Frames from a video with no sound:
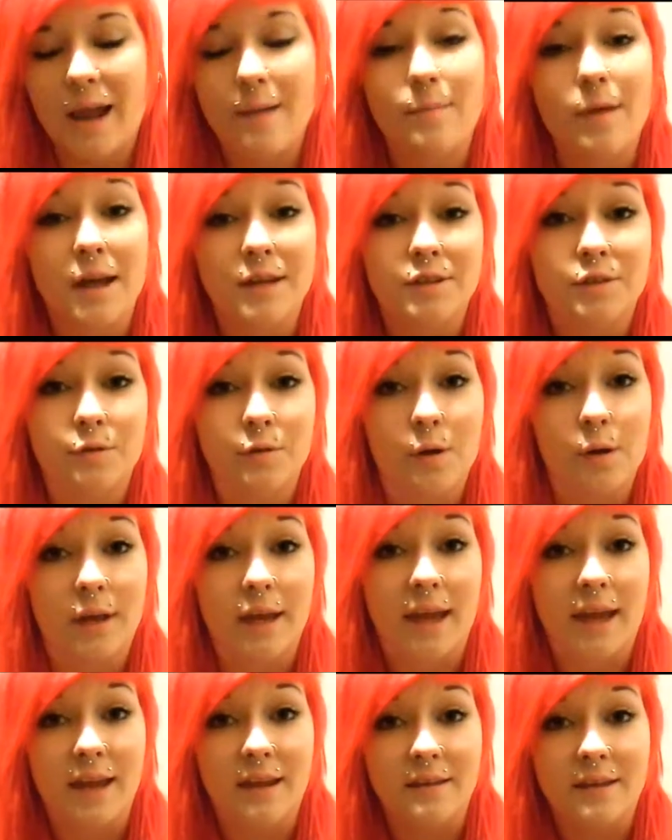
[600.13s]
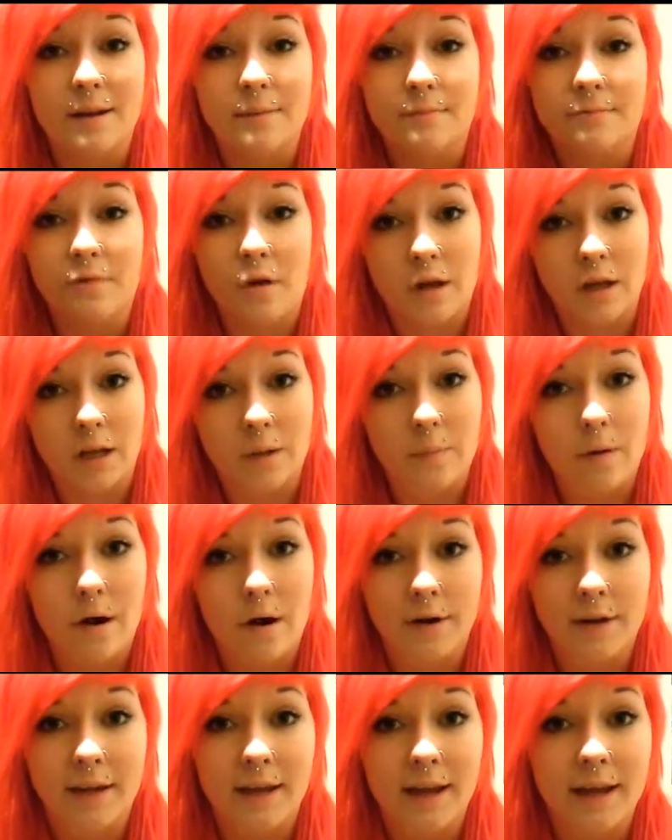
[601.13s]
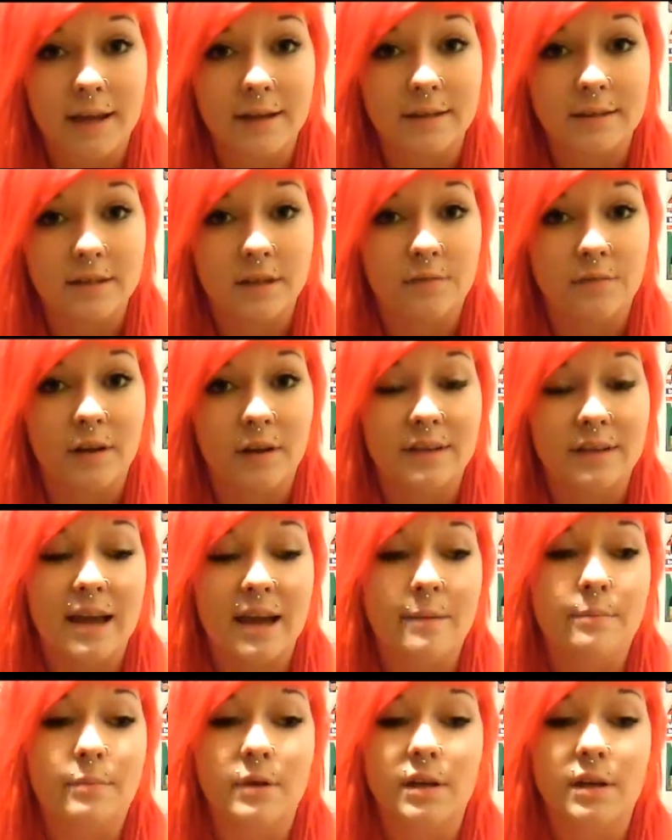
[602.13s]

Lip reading: I'm not doing okay, that I'm falling apart again and stuff like that.